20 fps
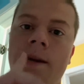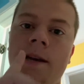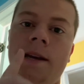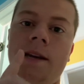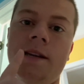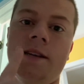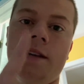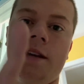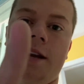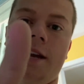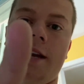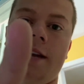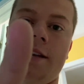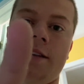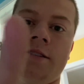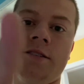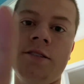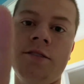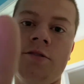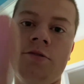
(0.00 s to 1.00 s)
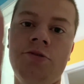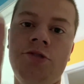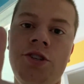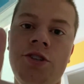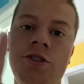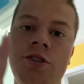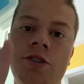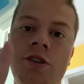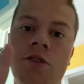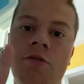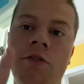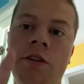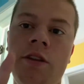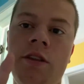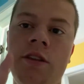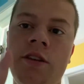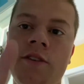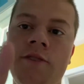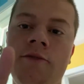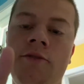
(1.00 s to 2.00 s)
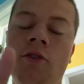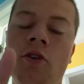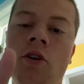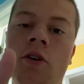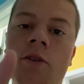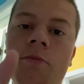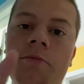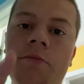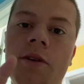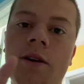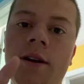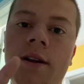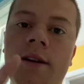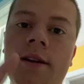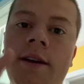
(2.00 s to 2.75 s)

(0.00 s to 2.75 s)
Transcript: He's going to get his associate's degree this fall, but